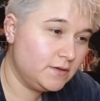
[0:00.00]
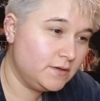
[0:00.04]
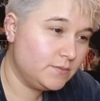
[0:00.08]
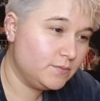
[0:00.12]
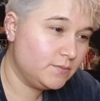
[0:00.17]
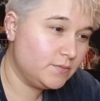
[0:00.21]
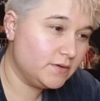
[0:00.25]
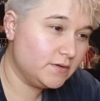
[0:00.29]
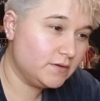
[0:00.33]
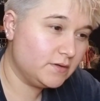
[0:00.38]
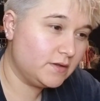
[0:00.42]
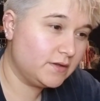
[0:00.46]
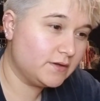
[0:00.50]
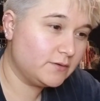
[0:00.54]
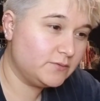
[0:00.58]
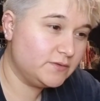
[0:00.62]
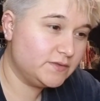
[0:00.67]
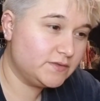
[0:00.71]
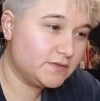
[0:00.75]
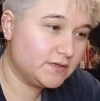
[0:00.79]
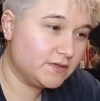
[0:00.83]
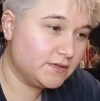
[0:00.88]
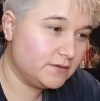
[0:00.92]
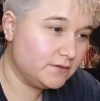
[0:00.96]
but like
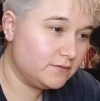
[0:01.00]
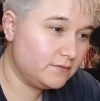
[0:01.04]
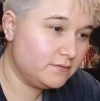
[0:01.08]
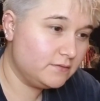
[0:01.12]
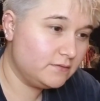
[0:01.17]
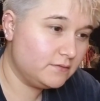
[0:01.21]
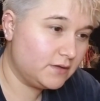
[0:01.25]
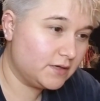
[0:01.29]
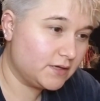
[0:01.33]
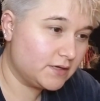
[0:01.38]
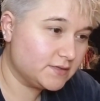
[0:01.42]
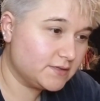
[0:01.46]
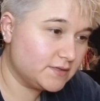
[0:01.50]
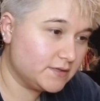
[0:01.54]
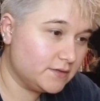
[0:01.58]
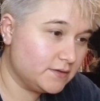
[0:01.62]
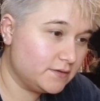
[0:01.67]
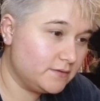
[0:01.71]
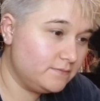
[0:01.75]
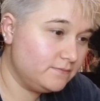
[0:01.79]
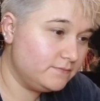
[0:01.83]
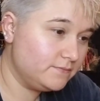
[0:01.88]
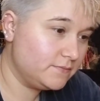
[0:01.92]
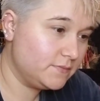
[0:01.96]
I
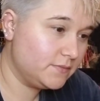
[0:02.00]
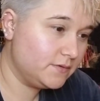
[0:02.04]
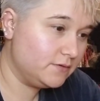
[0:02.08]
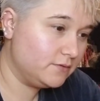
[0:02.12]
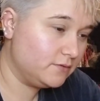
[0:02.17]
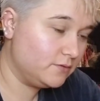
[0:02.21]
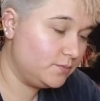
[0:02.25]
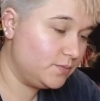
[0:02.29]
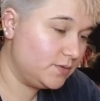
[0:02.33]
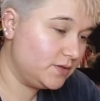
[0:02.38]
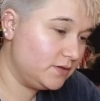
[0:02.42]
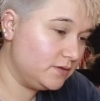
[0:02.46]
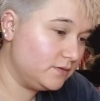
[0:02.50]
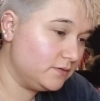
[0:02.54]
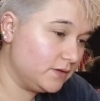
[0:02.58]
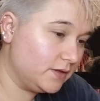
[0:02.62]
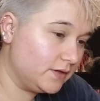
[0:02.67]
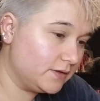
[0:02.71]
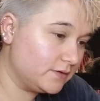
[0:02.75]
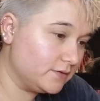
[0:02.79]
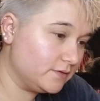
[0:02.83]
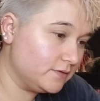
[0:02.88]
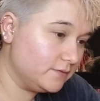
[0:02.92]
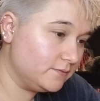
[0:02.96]
said, it'll be
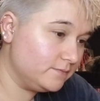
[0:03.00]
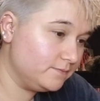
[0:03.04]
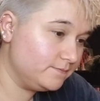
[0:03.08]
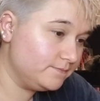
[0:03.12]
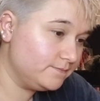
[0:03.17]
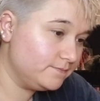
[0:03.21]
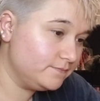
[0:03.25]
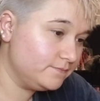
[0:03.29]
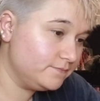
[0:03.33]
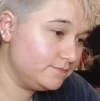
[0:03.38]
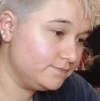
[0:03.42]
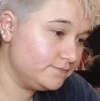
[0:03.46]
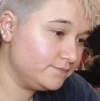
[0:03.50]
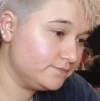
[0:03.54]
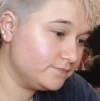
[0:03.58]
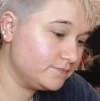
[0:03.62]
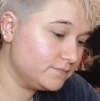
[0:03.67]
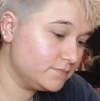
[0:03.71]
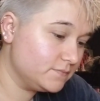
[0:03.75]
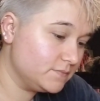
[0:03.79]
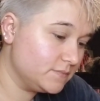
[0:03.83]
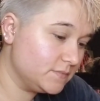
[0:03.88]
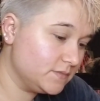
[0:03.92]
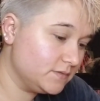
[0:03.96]
like
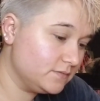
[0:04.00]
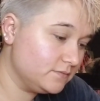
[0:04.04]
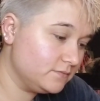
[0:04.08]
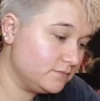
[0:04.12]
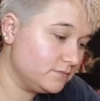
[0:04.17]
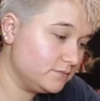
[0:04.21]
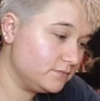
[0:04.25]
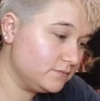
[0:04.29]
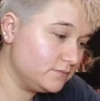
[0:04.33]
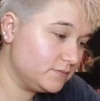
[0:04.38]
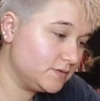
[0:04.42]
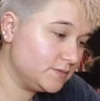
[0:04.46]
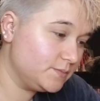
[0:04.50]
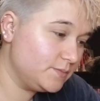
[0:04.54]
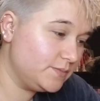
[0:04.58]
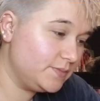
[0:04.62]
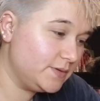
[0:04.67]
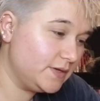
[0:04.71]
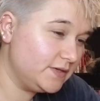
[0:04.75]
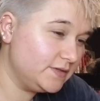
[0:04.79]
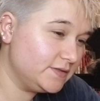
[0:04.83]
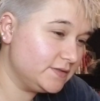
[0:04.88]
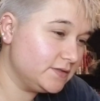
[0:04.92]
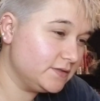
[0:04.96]
it's
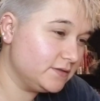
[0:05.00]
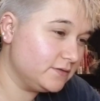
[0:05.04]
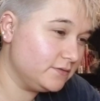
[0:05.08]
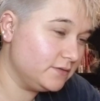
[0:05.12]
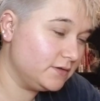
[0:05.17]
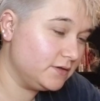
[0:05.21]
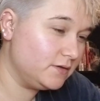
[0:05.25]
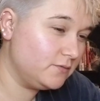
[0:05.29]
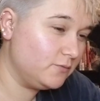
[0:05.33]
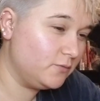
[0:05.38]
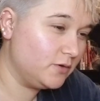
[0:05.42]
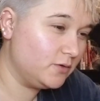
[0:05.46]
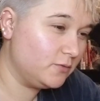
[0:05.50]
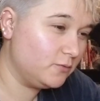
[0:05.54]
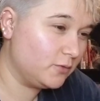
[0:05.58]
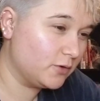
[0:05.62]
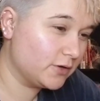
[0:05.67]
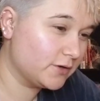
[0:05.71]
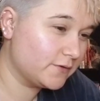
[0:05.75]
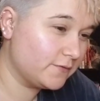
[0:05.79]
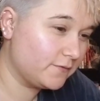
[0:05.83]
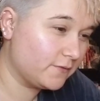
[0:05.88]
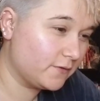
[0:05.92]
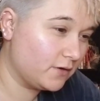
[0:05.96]
basically what
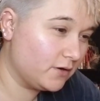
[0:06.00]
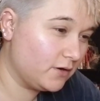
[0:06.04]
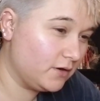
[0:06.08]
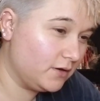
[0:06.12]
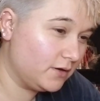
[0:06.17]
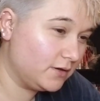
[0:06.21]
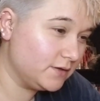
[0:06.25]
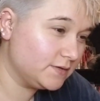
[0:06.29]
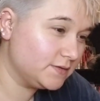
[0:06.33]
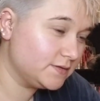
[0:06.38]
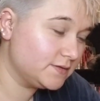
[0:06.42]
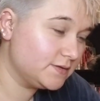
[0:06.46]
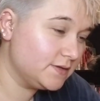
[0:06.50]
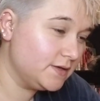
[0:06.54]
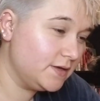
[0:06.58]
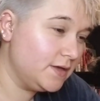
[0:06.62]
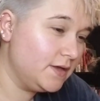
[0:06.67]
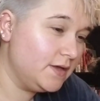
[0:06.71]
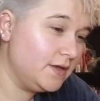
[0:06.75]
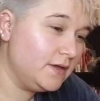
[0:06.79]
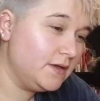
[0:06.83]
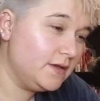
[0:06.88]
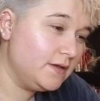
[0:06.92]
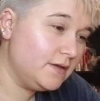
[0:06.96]
worked for us,
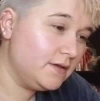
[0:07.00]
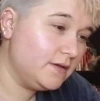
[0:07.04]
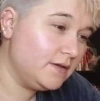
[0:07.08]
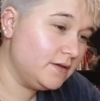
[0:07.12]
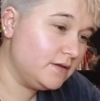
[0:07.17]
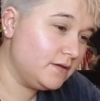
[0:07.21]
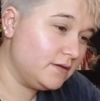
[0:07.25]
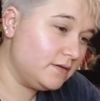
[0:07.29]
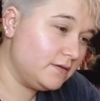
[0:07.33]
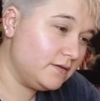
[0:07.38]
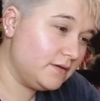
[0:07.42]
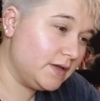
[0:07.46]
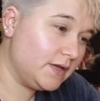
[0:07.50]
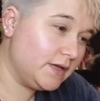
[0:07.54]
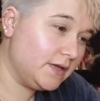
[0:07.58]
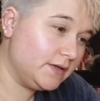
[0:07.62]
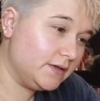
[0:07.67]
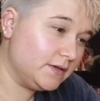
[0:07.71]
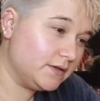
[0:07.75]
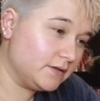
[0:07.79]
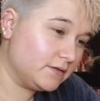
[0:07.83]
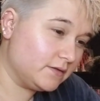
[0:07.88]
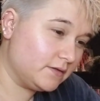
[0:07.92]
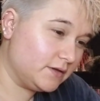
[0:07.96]

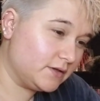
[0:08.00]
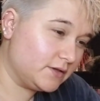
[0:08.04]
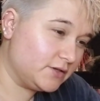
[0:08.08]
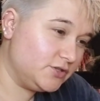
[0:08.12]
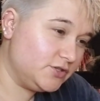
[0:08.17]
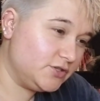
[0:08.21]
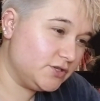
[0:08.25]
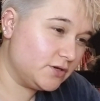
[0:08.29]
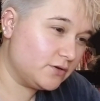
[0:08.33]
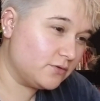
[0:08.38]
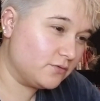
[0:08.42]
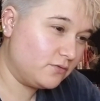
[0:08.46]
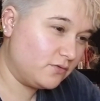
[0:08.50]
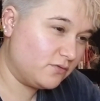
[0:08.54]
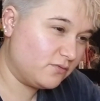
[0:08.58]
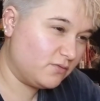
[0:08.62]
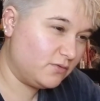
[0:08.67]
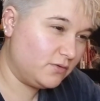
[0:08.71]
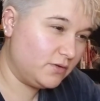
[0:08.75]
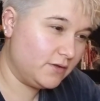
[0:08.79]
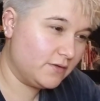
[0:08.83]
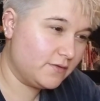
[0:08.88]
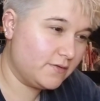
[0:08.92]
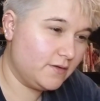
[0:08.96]
and like a general
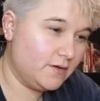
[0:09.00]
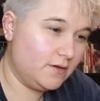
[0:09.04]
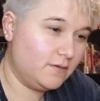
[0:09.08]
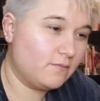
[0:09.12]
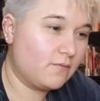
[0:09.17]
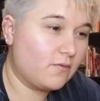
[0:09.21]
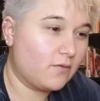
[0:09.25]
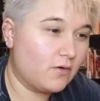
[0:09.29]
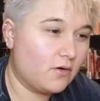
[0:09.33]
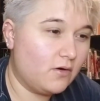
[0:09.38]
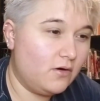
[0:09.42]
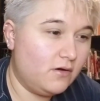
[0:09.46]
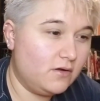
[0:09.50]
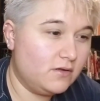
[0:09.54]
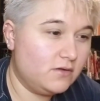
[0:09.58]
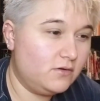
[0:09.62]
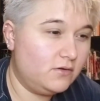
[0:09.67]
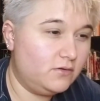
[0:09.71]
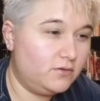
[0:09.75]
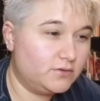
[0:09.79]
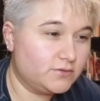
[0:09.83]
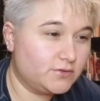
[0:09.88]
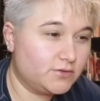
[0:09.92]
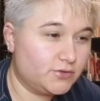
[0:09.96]
rule of thumb for all
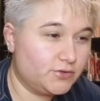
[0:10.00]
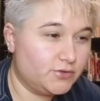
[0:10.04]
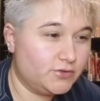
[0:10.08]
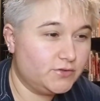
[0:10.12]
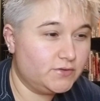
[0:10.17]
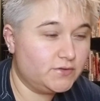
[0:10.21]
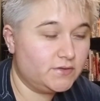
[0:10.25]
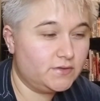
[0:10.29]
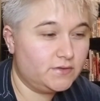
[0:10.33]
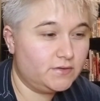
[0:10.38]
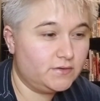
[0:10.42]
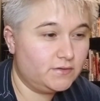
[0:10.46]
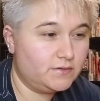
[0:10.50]
alters.